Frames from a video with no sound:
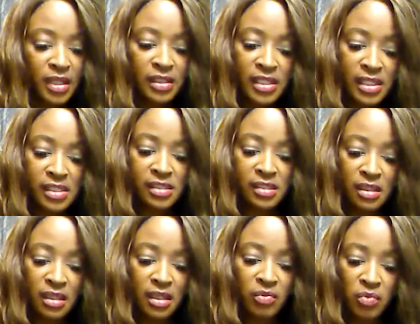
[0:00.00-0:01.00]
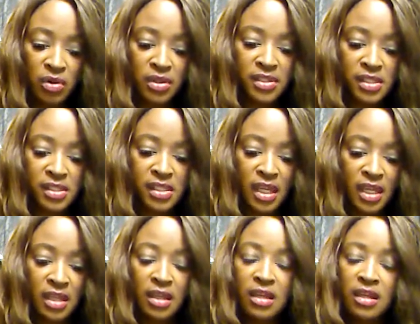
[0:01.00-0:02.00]
listening and wanting to
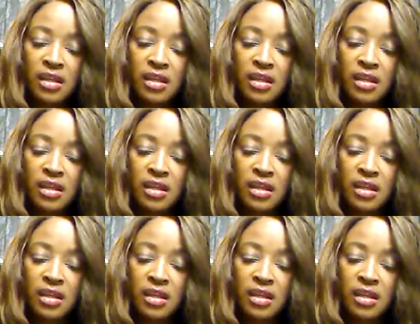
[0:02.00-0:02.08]
say,